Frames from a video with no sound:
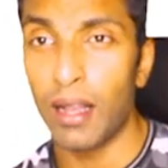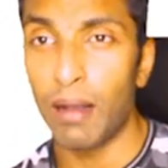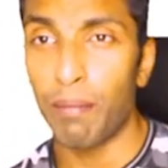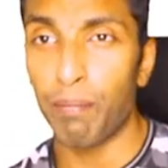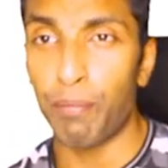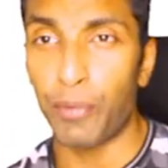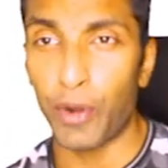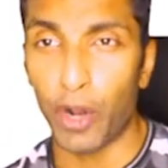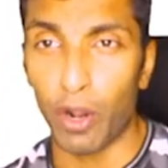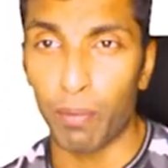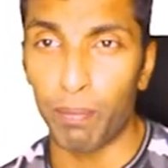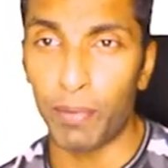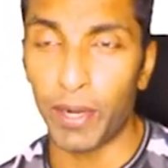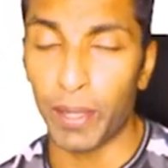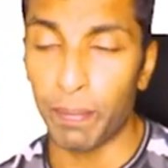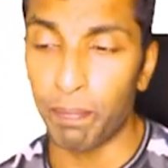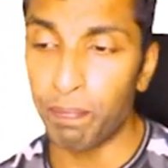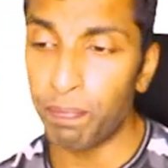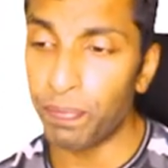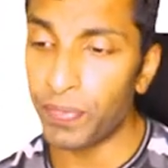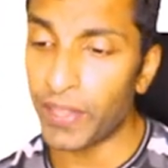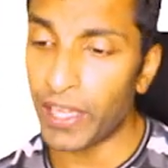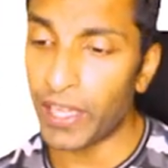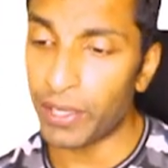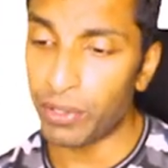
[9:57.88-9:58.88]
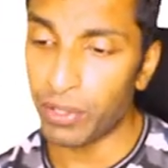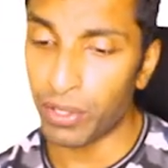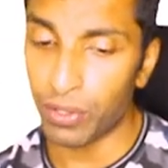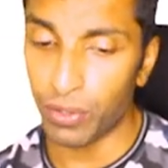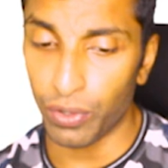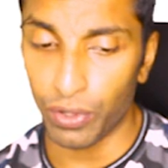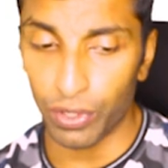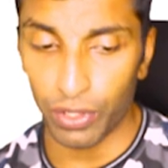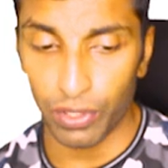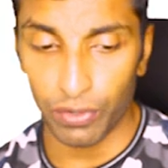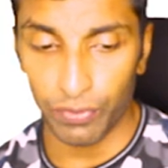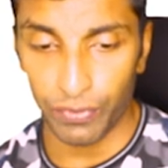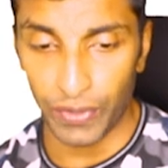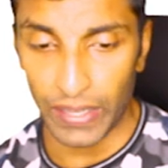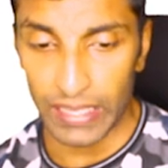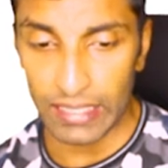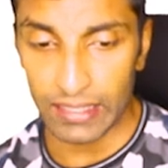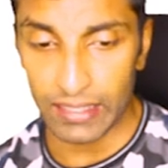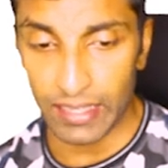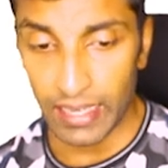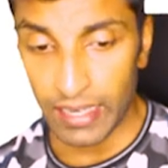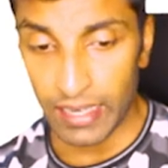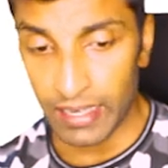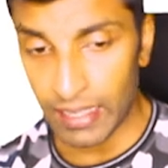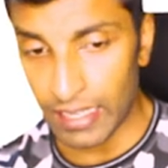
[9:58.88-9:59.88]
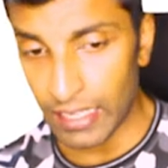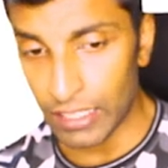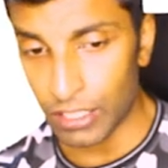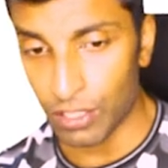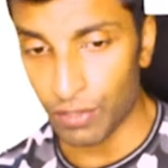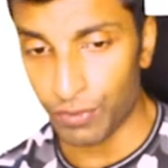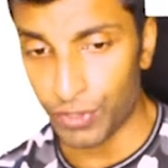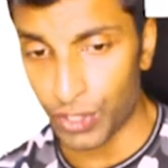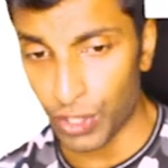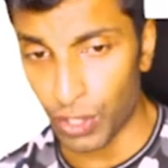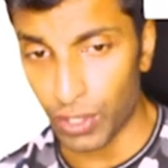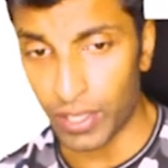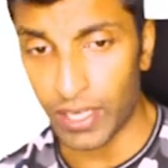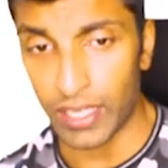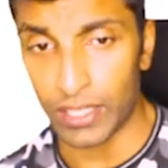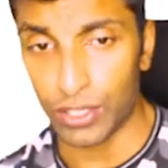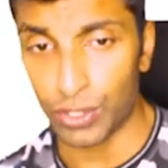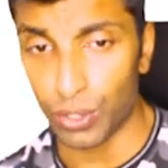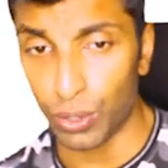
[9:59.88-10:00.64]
problem that you're going to face in case of shortage.